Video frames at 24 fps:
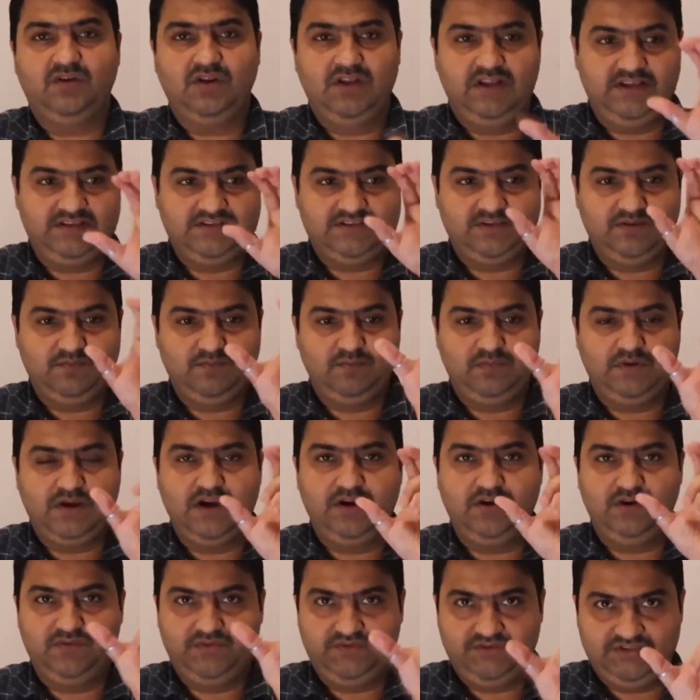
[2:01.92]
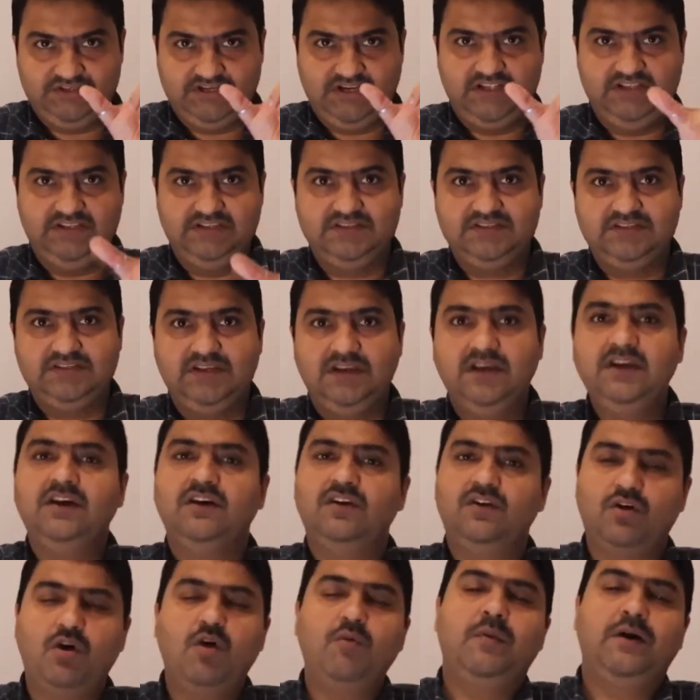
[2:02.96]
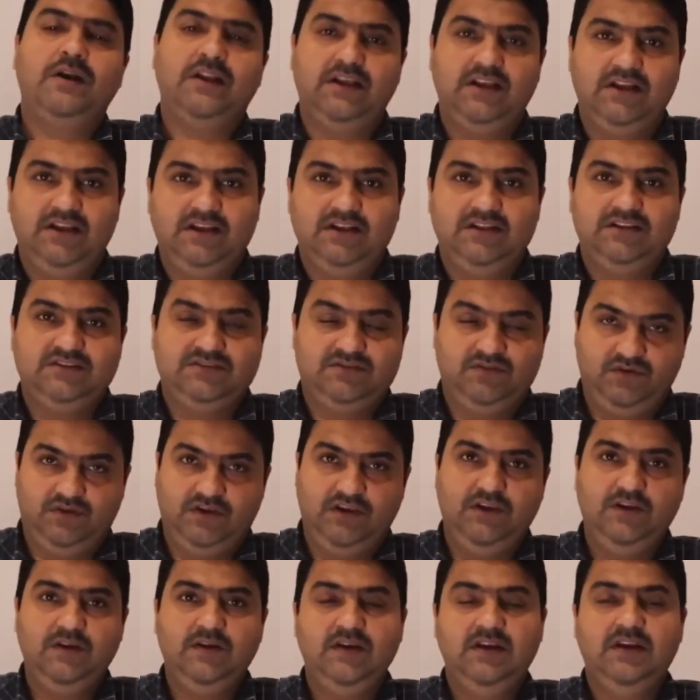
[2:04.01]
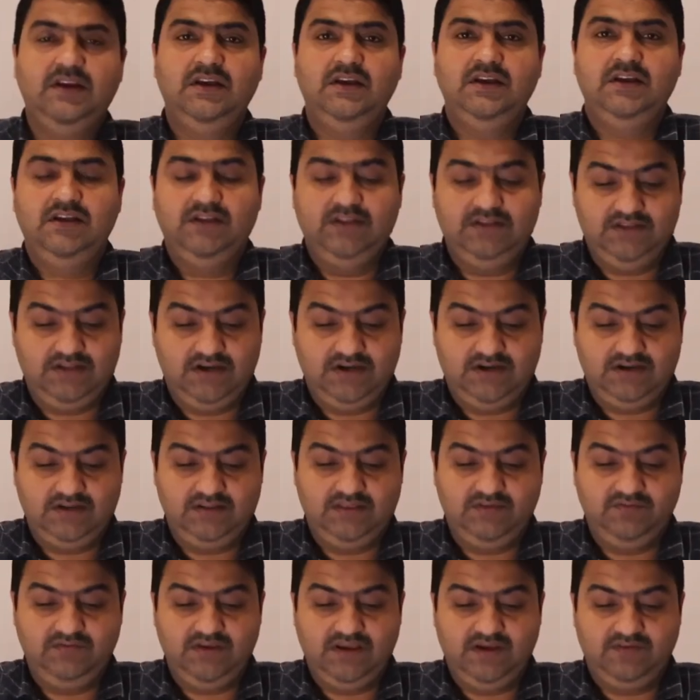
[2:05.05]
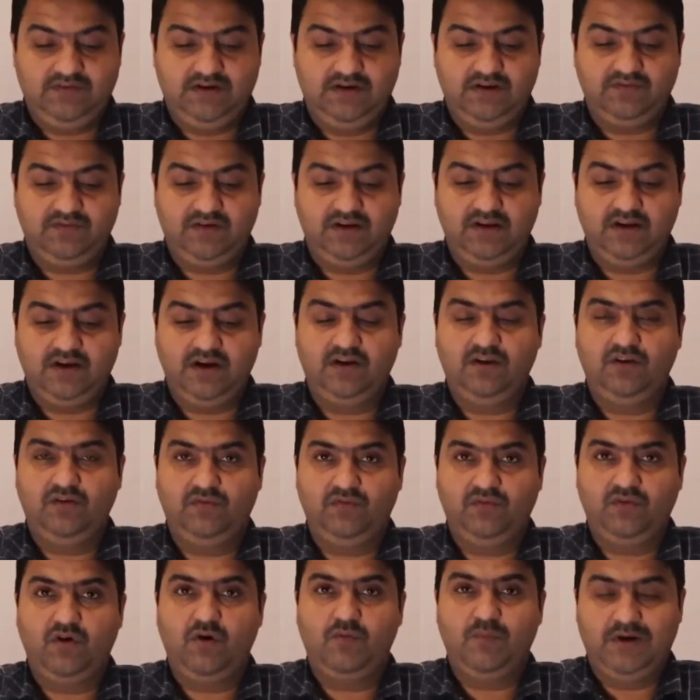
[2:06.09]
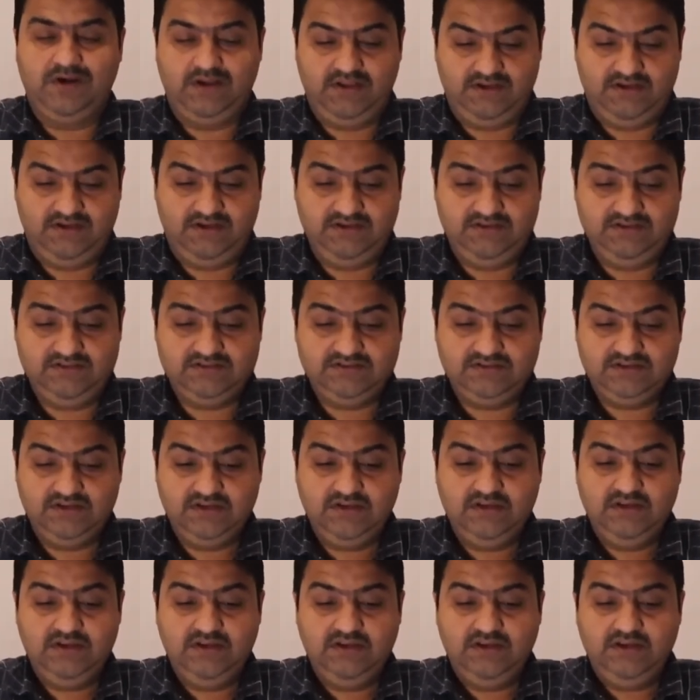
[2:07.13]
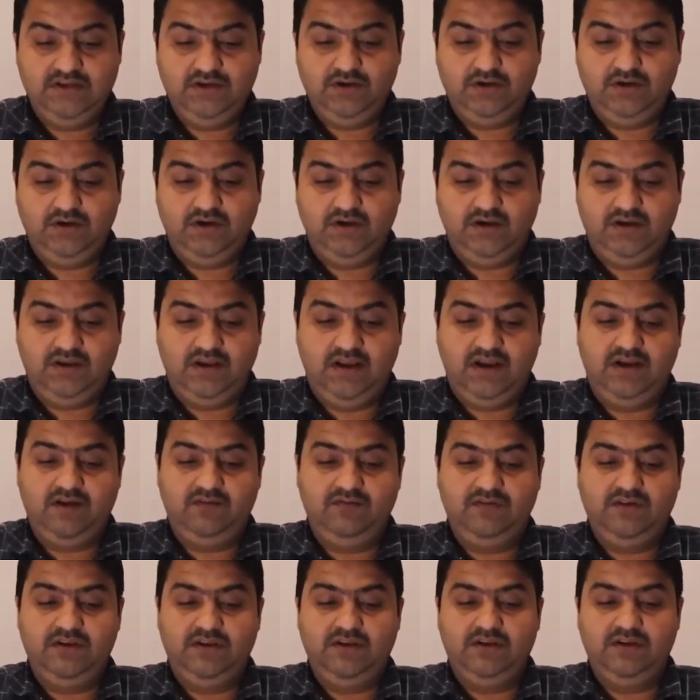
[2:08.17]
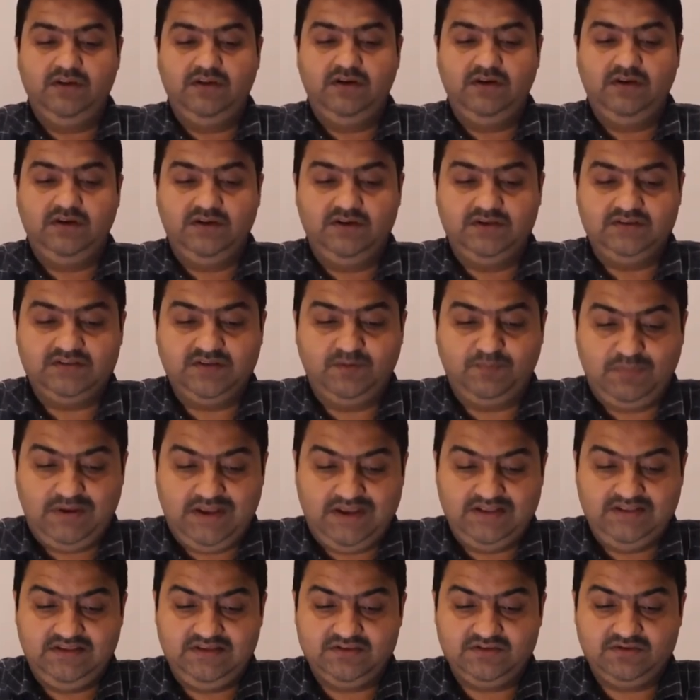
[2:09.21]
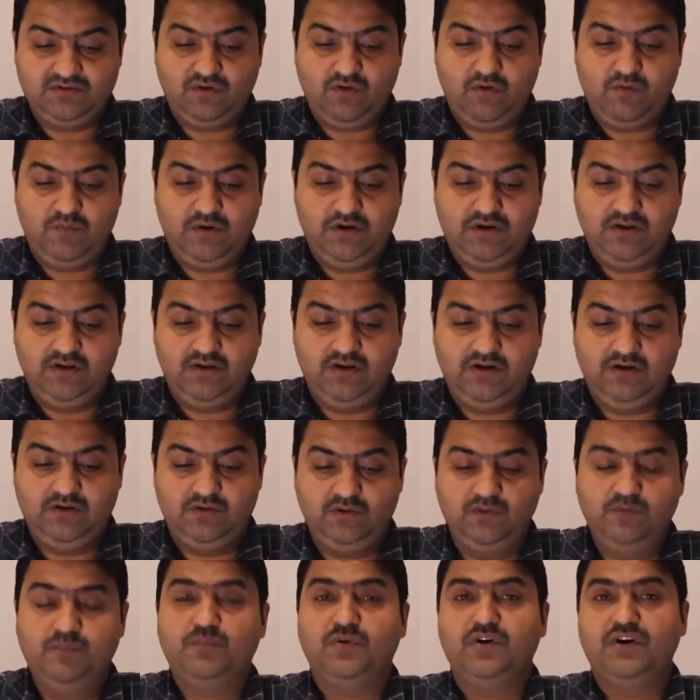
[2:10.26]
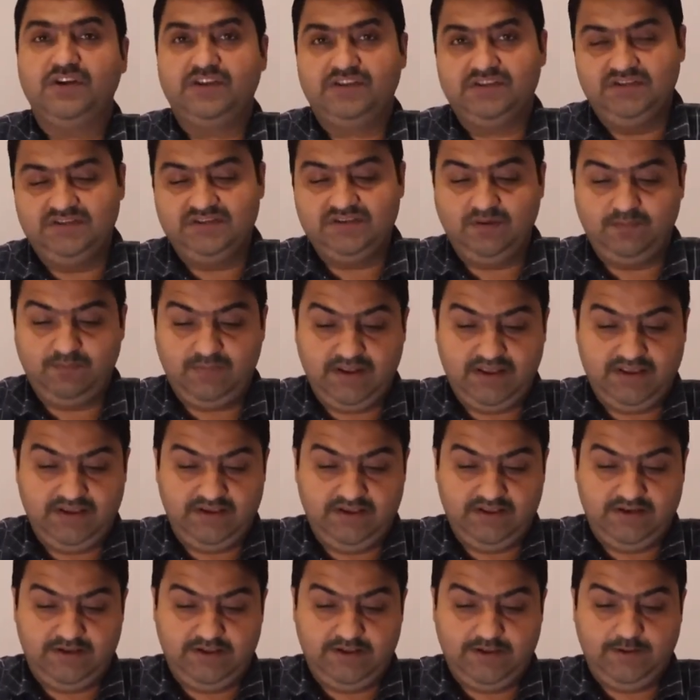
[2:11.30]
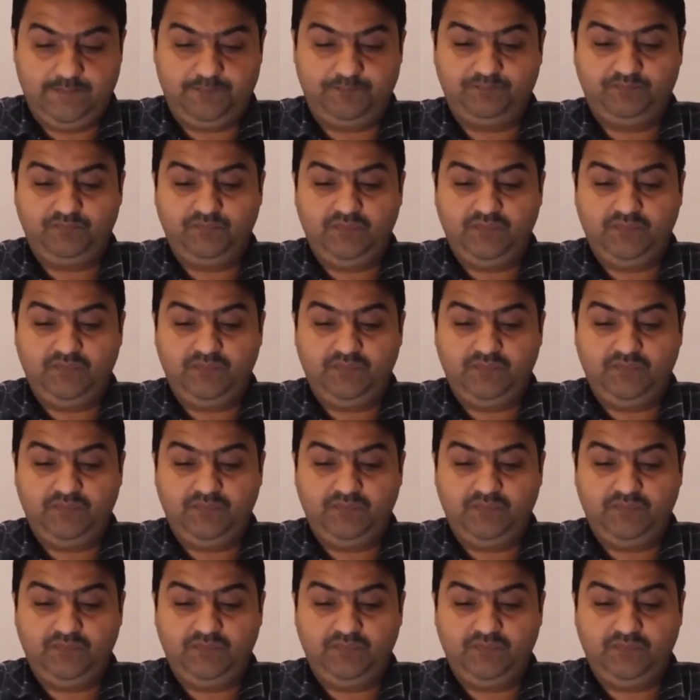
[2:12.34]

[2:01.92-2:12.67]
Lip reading: or like some kind of shells, raw materials. Okay, we have the different kind of raw materials, and we supply this raw material to production supply area.